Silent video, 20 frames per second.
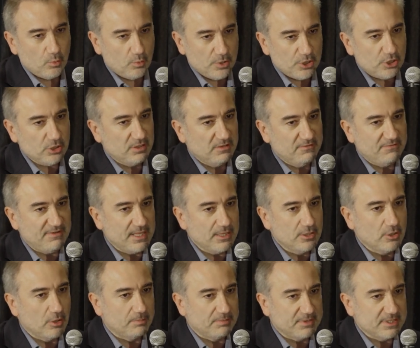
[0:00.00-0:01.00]
We should
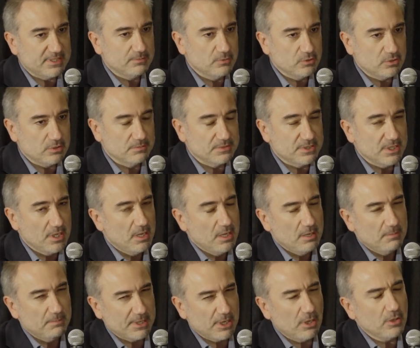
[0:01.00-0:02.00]
defend the oppressed Muslims,
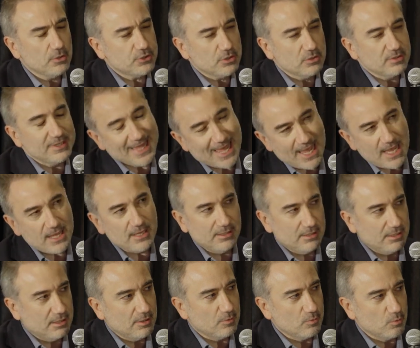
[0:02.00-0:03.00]
but also
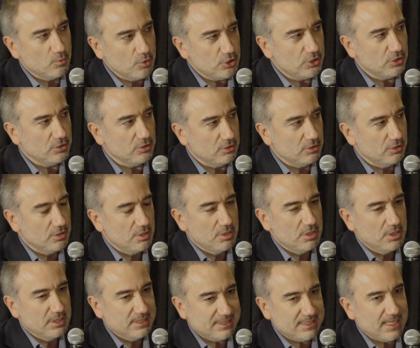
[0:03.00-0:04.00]
then we should
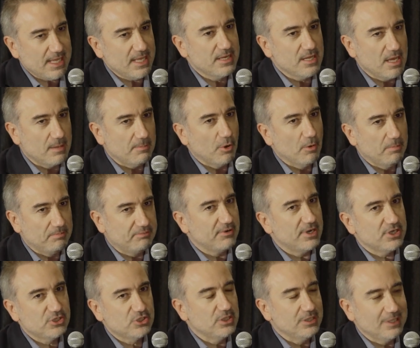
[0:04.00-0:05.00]
stand up
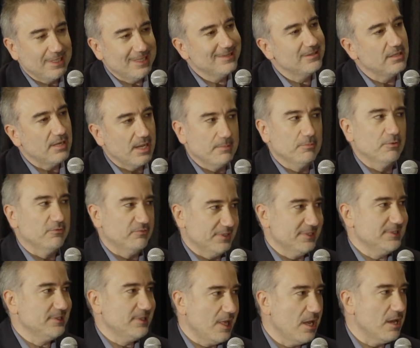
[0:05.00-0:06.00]
oppression in the name of
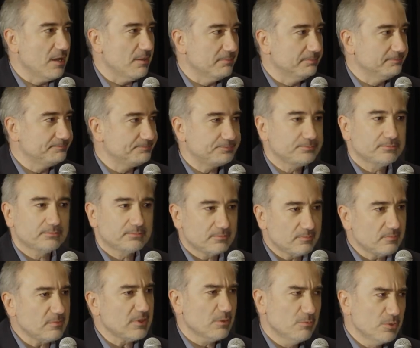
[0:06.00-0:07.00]
Islam,
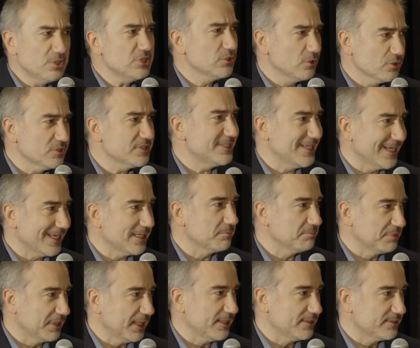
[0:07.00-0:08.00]
which is also
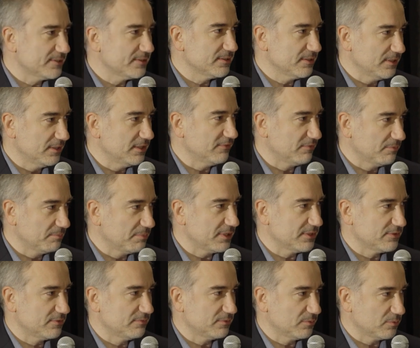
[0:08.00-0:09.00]
taking place in different
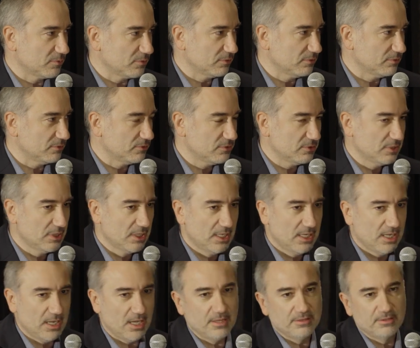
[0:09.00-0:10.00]
parts of the world.
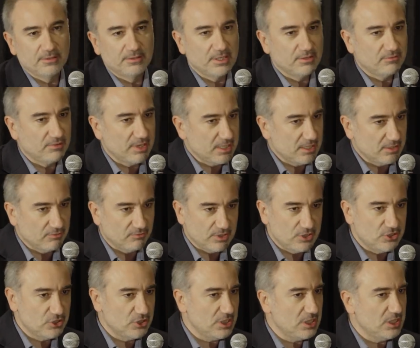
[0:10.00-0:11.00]
Under the Iranian
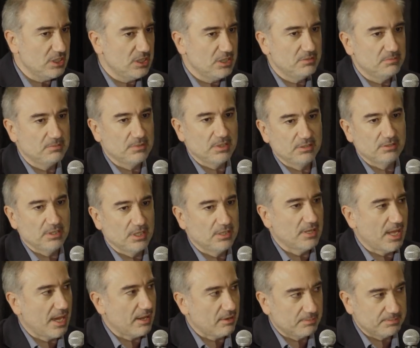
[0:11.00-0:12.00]
regime,
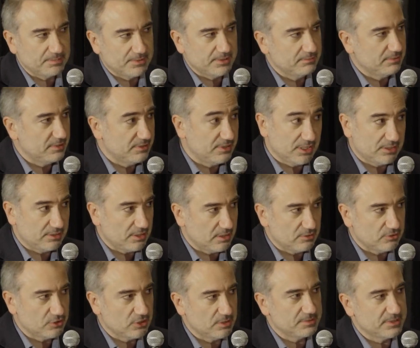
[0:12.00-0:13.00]
in Arab
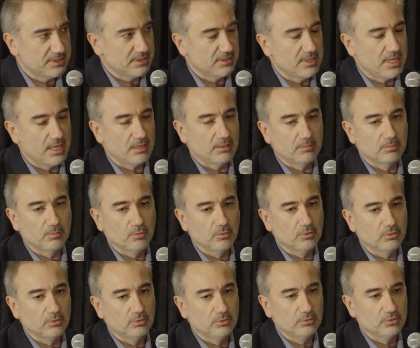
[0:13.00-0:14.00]
dictatorships in the Arab
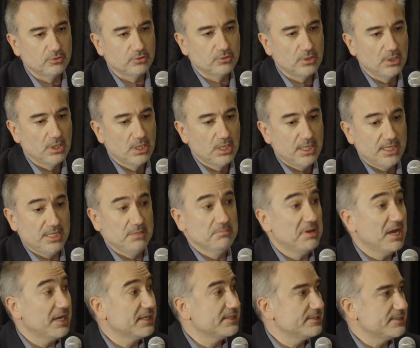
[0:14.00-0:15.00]
world, in
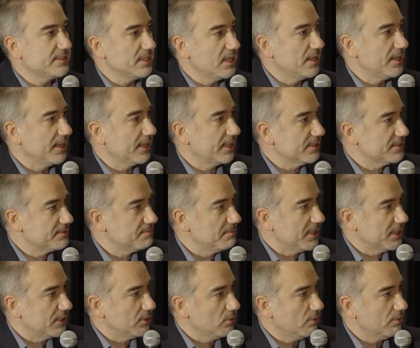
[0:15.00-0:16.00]
Pakistan against
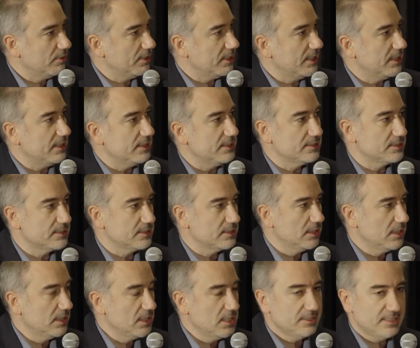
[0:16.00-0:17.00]
minorities,
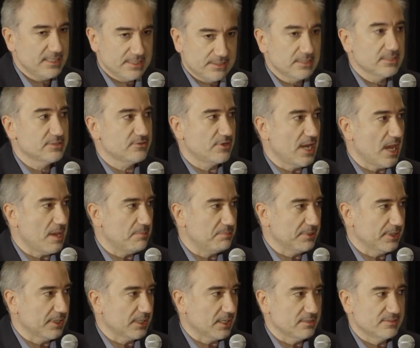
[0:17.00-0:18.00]
these things are
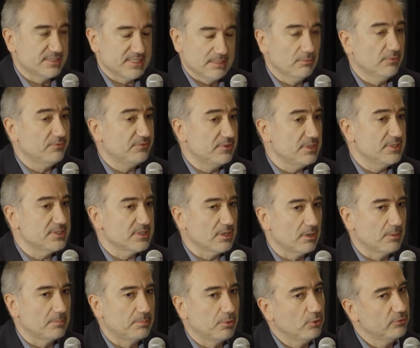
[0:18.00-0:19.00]
happening. And some of these
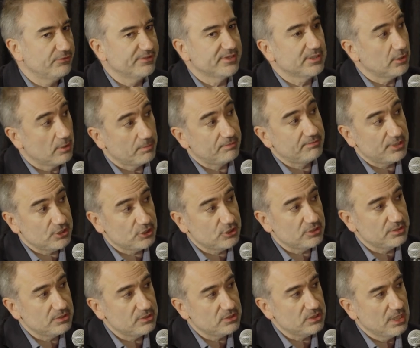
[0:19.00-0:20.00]
are political
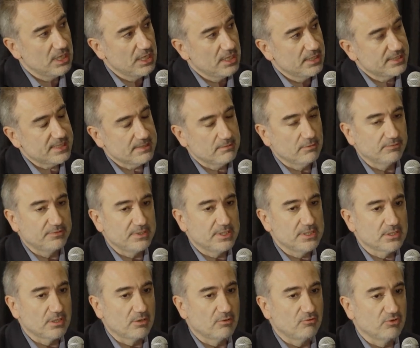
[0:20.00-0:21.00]
oppressions, some of
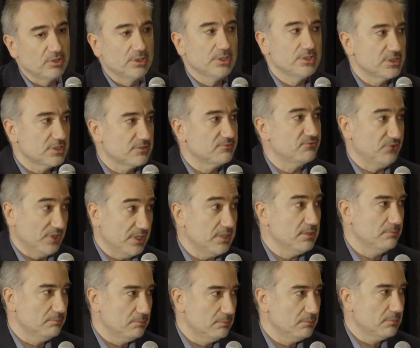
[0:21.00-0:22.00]
these are religious
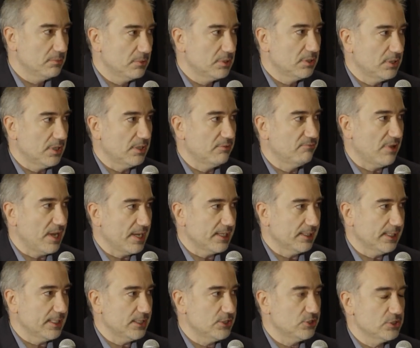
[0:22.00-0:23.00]
freedom
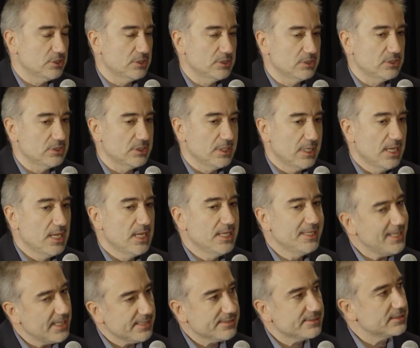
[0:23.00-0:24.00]
violations.
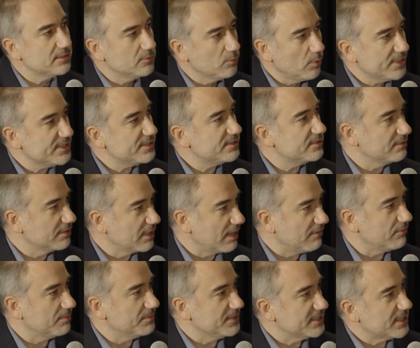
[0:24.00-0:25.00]
Yes, the Western
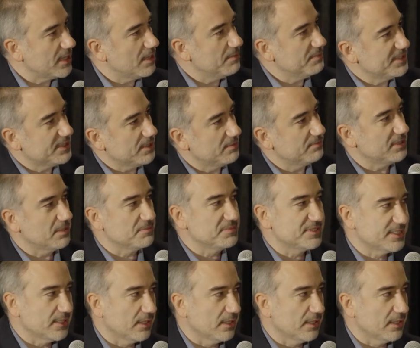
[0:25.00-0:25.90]
governments can be sometimes